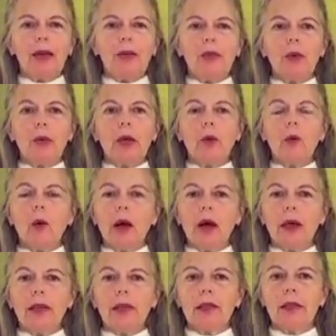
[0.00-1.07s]
If we
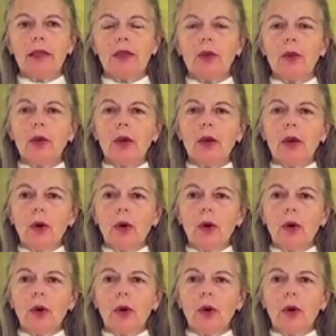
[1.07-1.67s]
want to